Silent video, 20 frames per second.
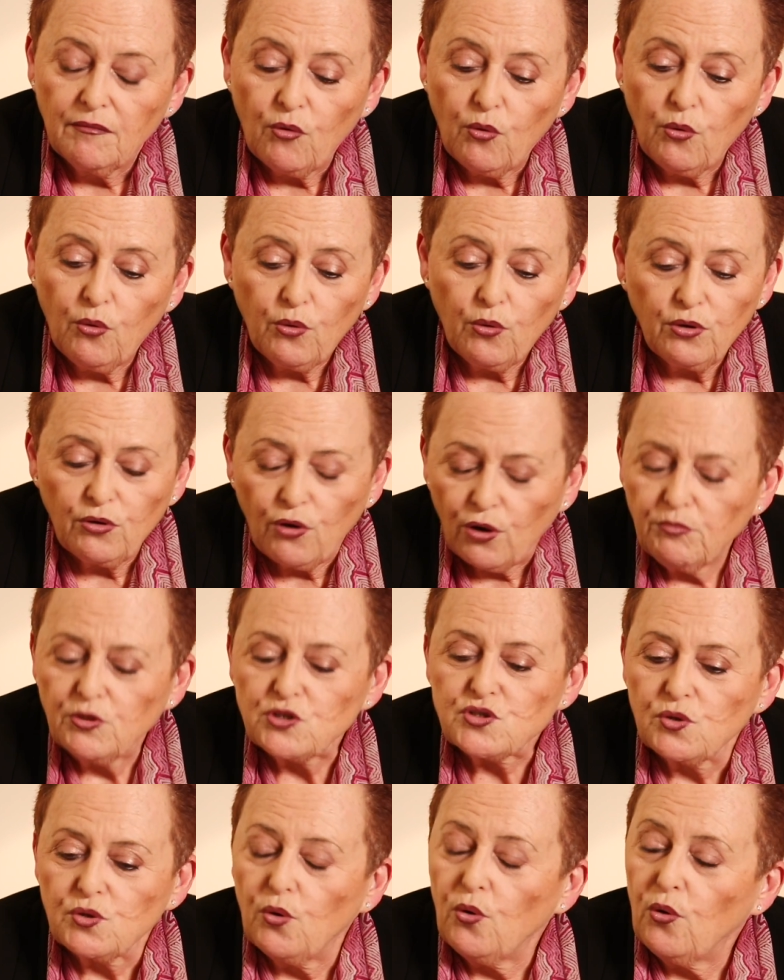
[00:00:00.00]

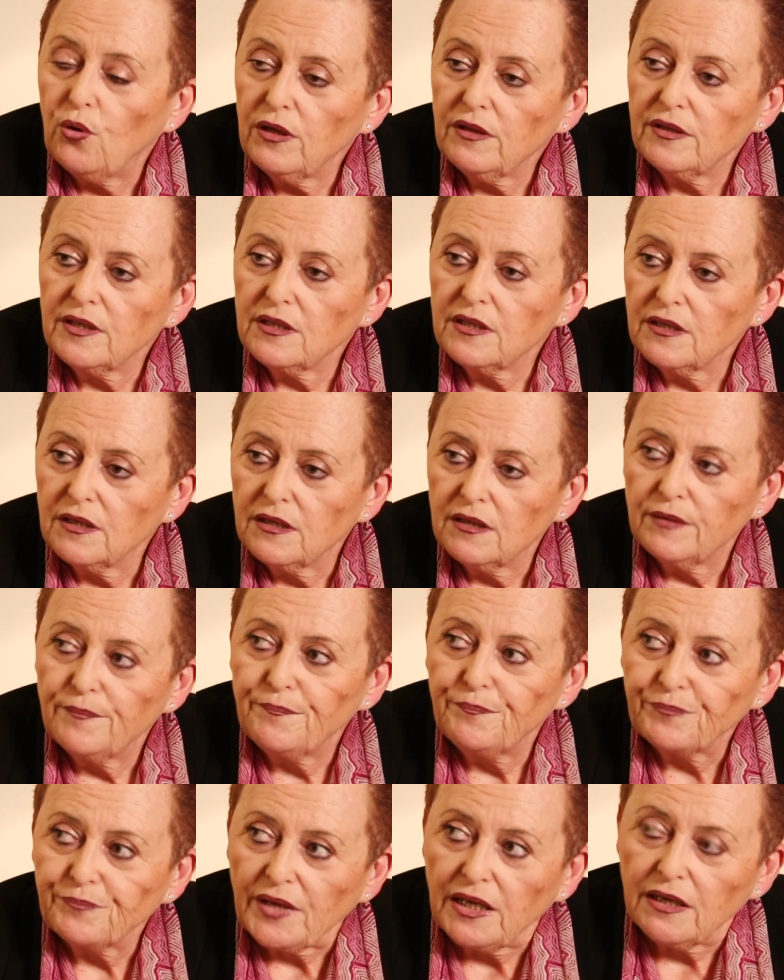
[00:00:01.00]
Almost all
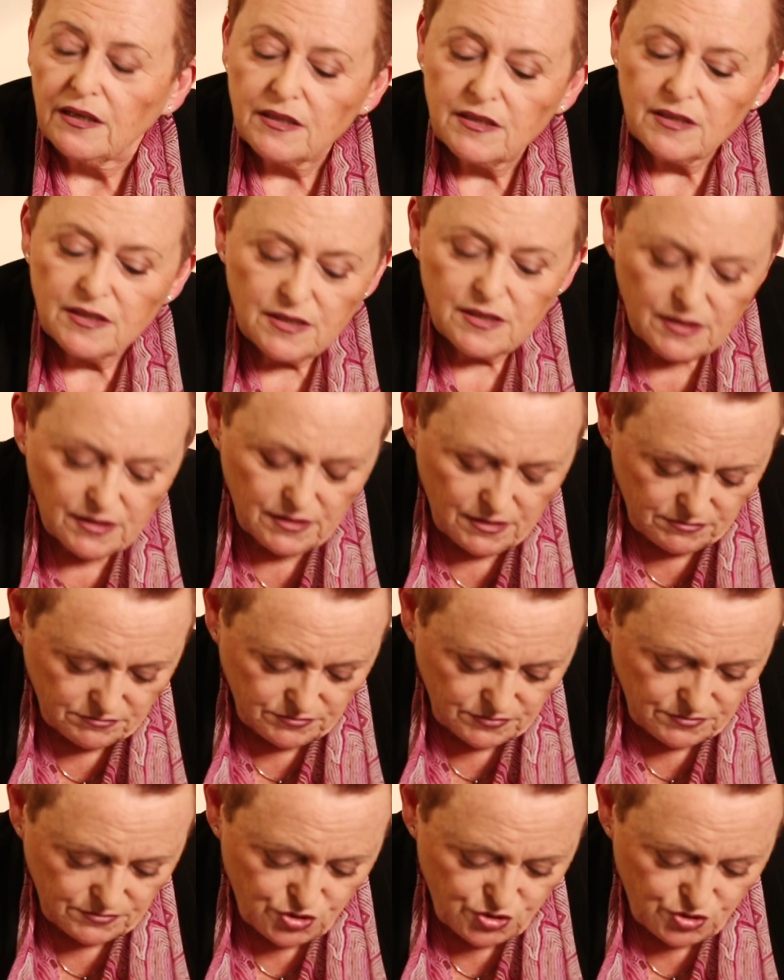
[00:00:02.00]
the